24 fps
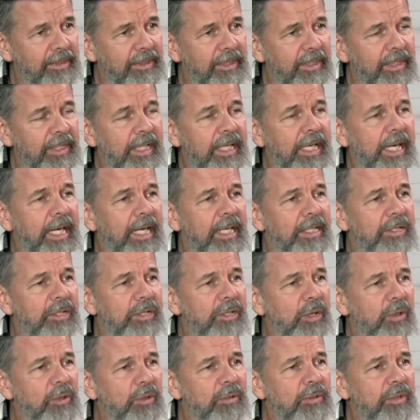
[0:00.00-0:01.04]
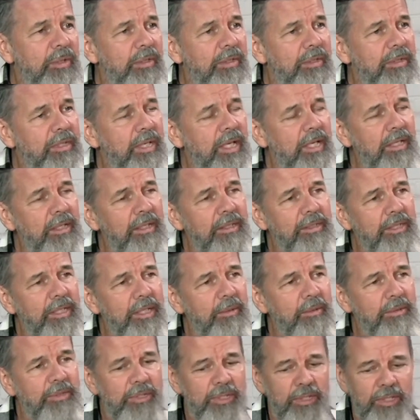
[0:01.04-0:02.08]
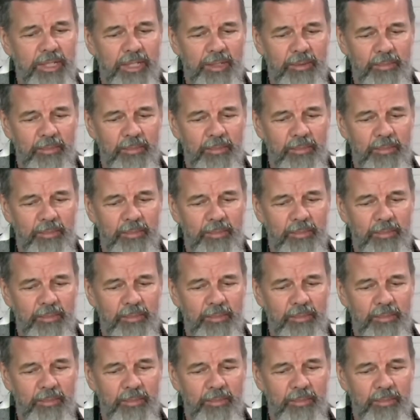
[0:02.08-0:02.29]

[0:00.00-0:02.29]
Yeah. So tell us a little bit